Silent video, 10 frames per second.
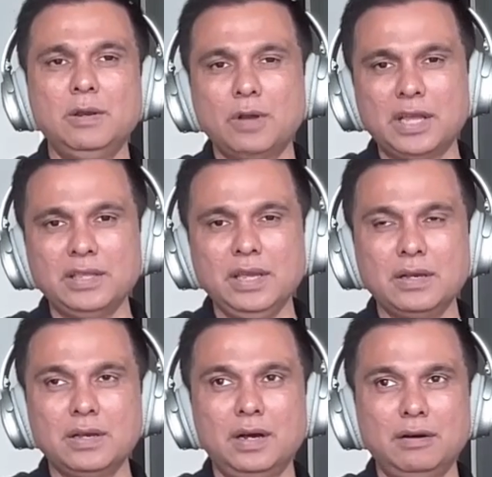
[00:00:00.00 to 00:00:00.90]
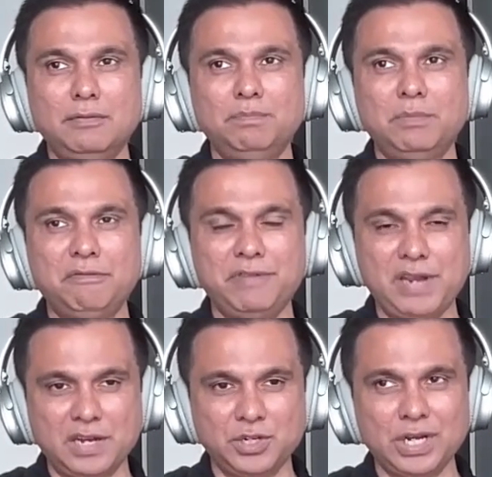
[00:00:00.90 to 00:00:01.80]
look, I think
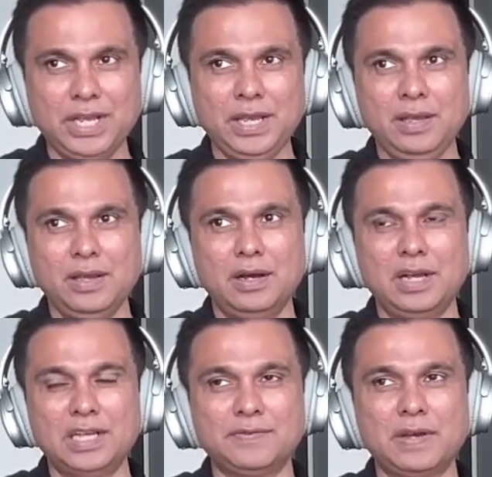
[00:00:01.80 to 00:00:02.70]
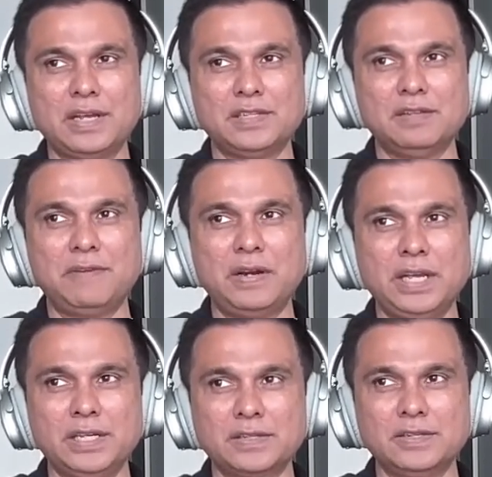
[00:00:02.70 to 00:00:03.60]
financially, as far as the
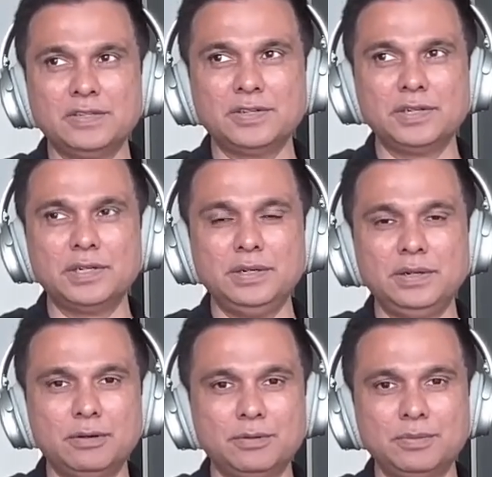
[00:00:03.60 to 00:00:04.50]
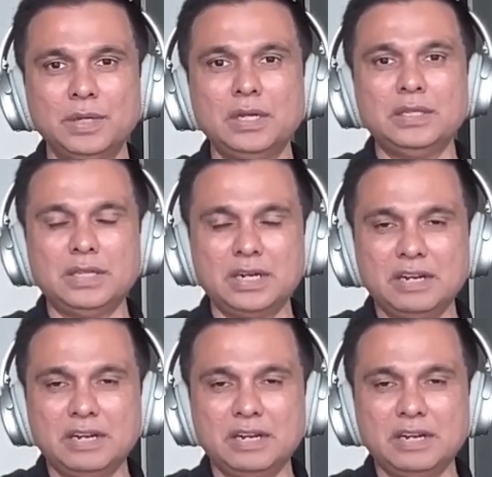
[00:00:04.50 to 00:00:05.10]
funding is concerned, there are